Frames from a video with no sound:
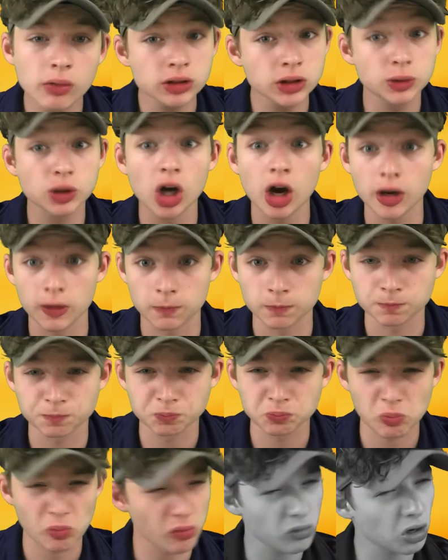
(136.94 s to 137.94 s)
one's good.
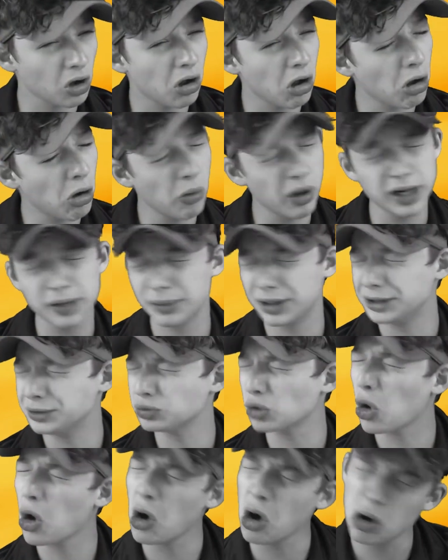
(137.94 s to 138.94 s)
Oh, wait a
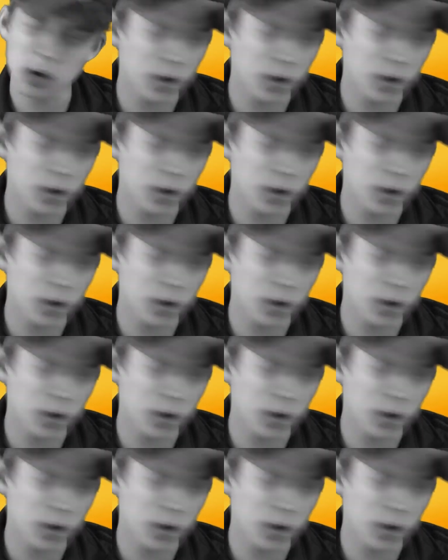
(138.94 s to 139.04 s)
minute. Oh,